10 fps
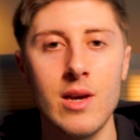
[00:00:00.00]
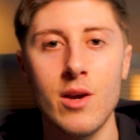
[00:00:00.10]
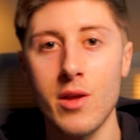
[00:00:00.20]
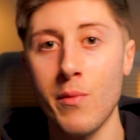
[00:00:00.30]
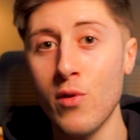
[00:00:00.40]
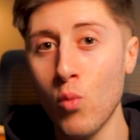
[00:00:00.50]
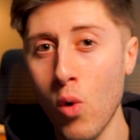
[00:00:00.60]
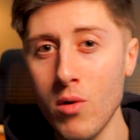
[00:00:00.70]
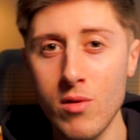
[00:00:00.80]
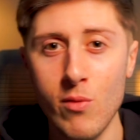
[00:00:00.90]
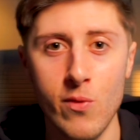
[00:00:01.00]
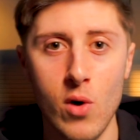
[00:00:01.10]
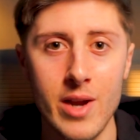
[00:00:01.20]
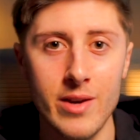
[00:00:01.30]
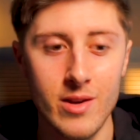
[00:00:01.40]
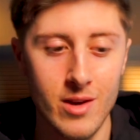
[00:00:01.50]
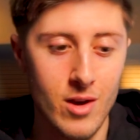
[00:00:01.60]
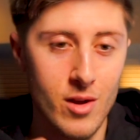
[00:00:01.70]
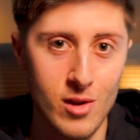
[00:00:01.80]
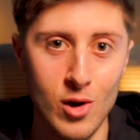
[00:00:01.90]
So if you want to find
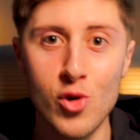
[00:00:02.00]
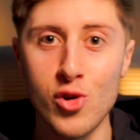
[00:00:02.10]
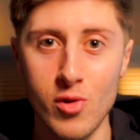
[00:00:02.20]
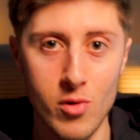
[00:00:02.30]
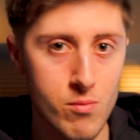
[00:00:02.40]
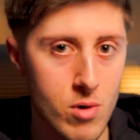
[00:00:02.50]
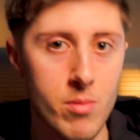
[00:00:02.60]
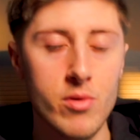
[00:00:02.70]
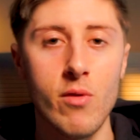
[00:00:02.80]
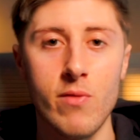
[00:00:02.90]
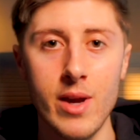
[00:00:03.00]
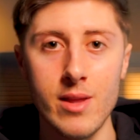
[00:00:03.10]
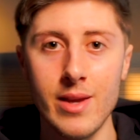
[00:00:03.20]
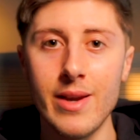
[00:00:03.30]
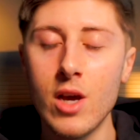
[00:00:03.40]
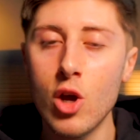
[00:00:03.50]
a solution to a problem you're facing,